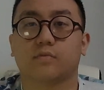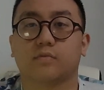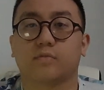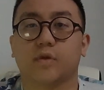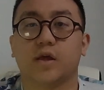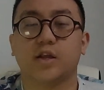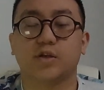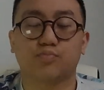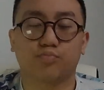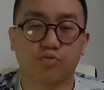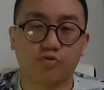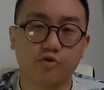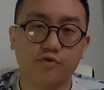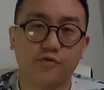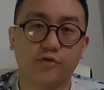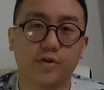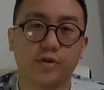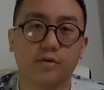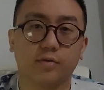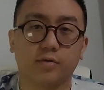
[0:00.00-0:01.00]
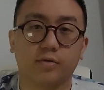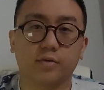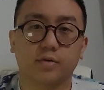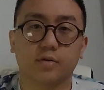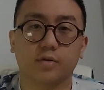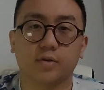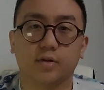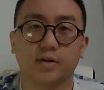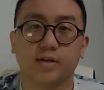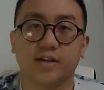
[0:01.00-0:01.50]
It is proven,
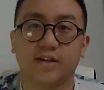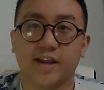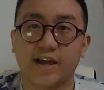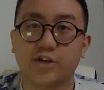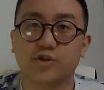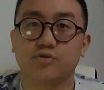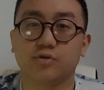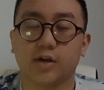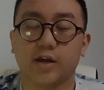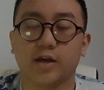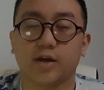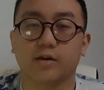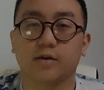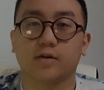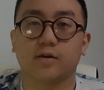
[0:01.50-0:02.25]
literally,